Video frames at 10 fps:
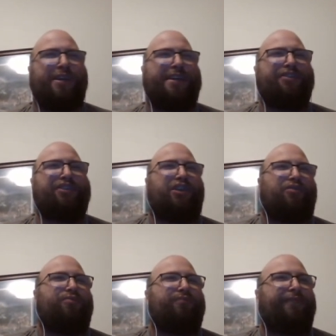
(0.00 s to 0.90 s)
years
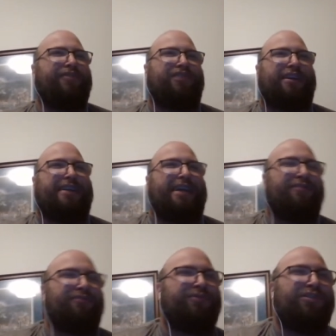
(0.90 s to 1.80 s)
ago, it feels like
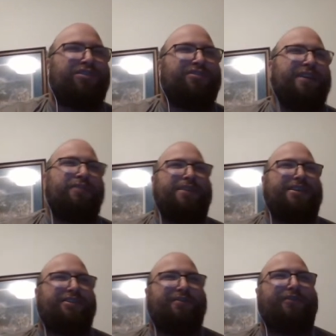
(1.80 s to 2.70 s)
now, that we
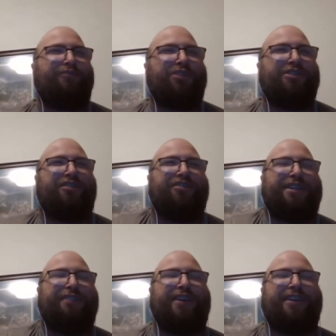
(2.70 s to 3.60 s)
used to watch it on
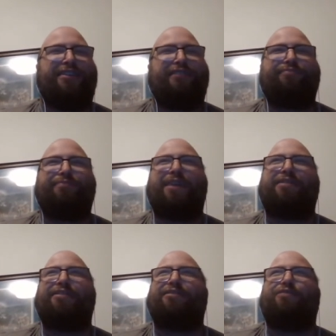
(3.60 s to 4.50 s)
TV back
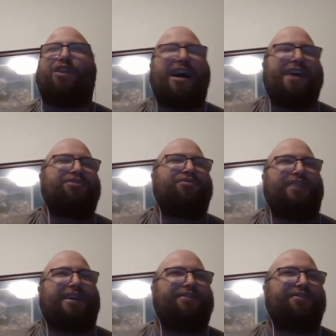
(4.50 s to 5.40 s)
in our high school
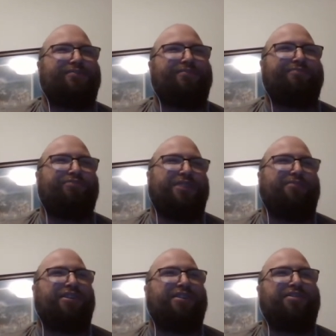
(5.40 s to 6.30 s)
days, pretty
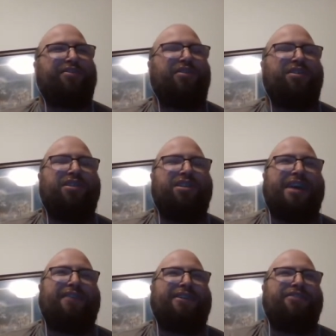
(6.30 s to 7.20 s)
much.
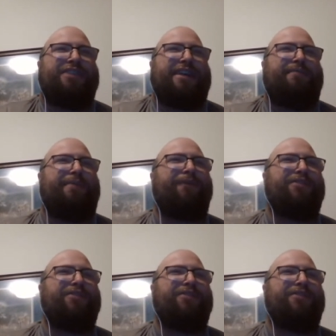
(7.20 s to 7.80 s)
And like you said, the Memphis